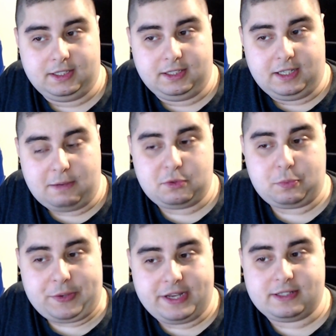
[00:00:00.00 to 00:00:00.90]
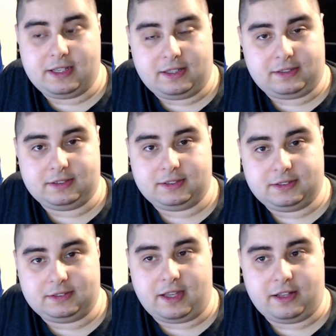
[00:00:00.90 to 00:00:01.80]
I'm surprised that
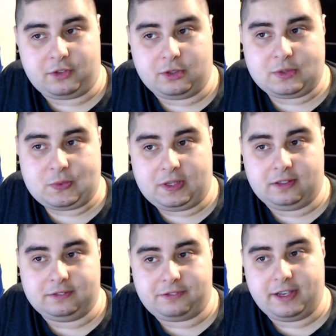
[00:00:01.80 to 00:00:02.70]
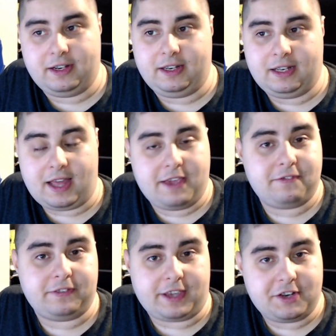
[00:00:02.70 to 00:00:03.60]
at Roswell, finally
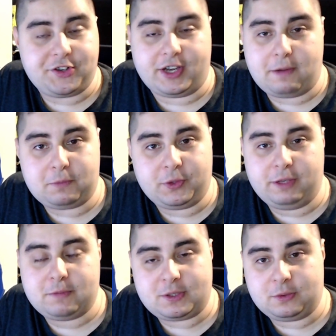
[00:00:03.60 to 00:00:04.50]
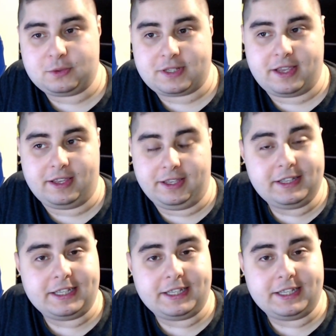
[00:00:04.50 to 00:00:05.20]
life catching up to him, so to say, hitting